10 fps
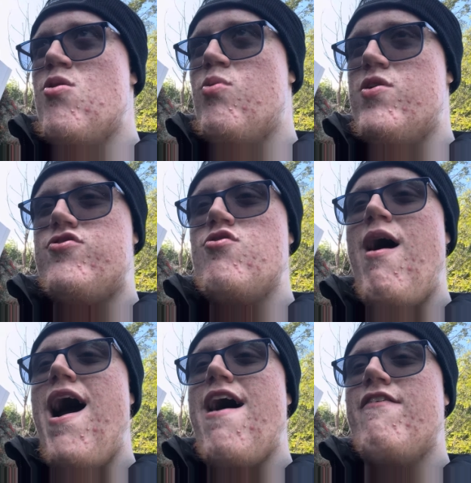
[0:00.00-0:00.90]
which do
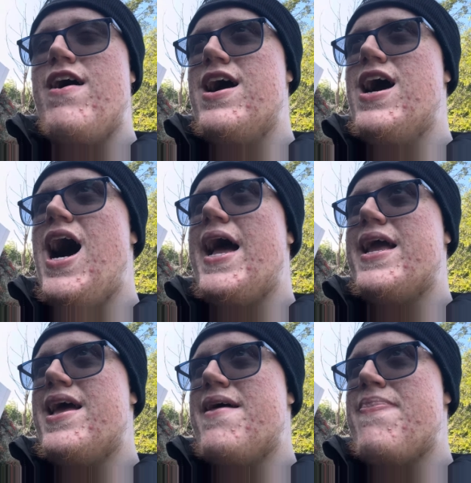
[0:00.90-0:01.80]
have
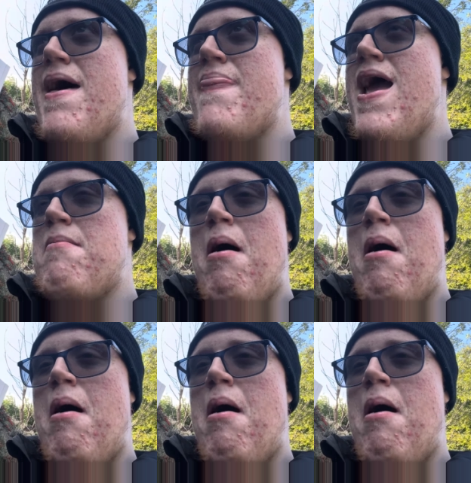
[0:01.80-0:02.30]
Rye in their name.